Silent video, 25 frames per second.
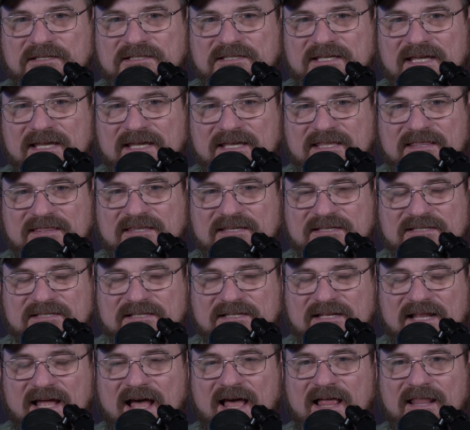take this
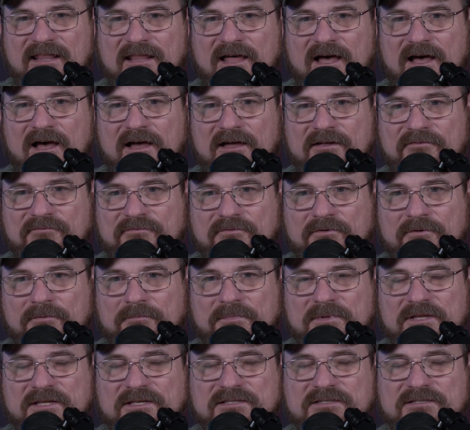nylon
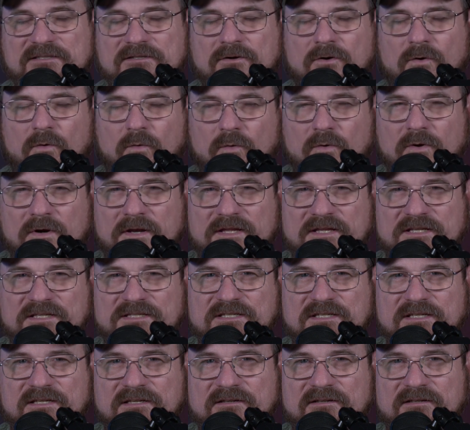from this
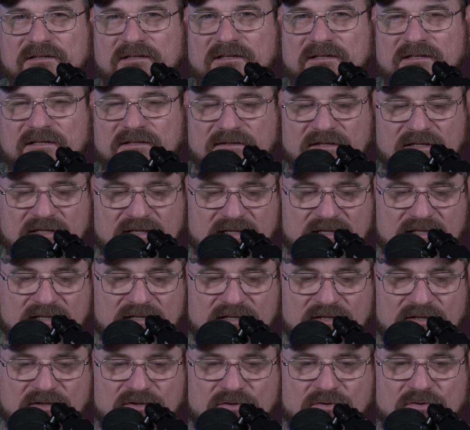cordage,
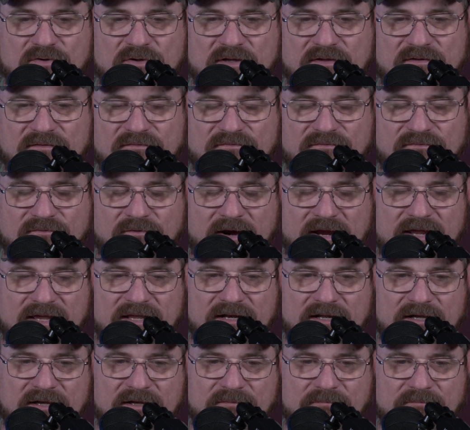and you can fray
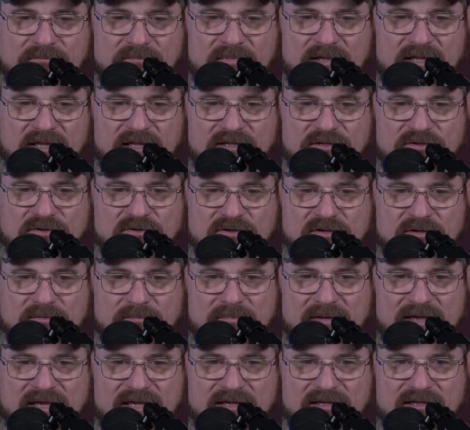it up, and you
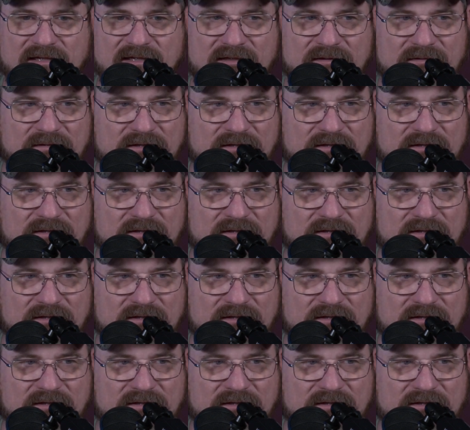can make